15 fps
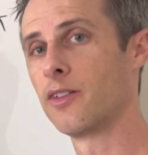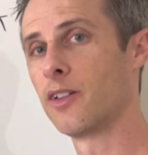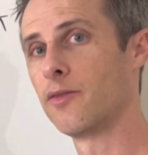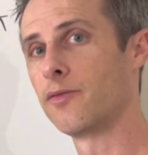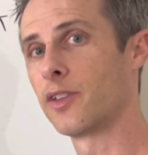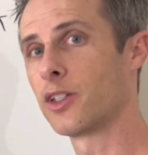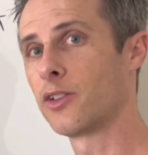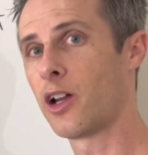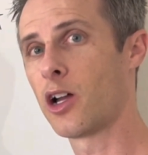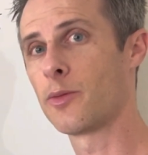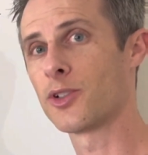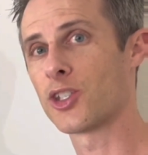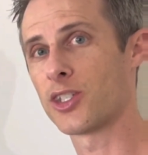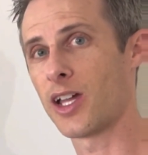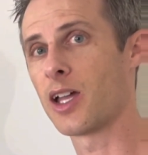figure out how
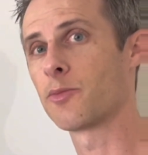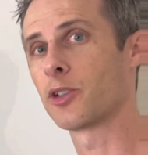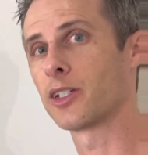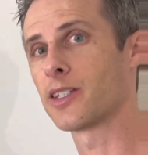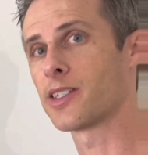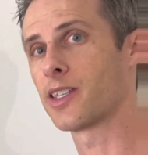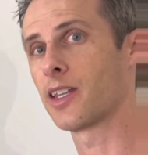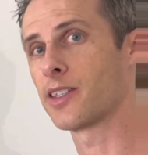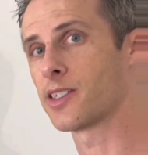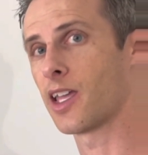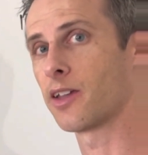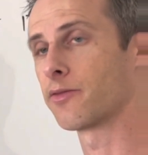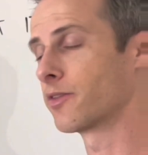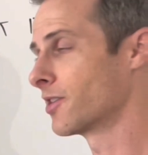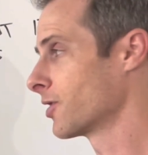much time you're going to set aside
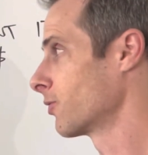for this